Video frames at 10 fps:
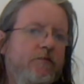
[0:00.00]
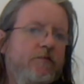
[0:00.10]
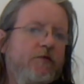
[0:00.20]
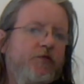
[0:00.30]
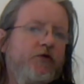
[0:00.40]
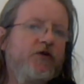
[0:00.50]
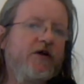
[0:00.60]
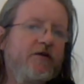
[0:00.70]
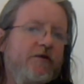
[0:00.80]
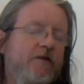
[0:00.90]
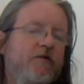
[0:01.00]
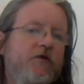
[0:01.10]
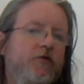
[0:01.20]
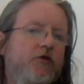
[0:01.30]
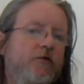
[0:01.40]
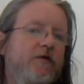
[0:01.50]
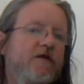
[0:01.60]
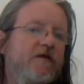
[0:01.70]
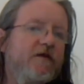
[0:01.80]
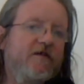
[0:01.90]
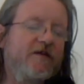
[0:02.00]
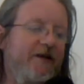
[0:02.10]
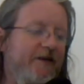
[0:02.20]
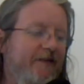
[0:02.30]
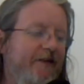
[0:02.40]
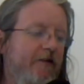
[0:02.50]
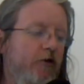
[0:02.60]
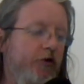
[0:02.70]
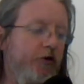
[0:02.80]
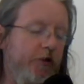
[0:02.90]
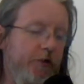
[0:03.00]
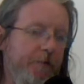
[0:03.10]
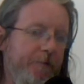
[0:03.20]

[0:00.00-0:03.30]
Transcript: the projection in the future is slightly longer,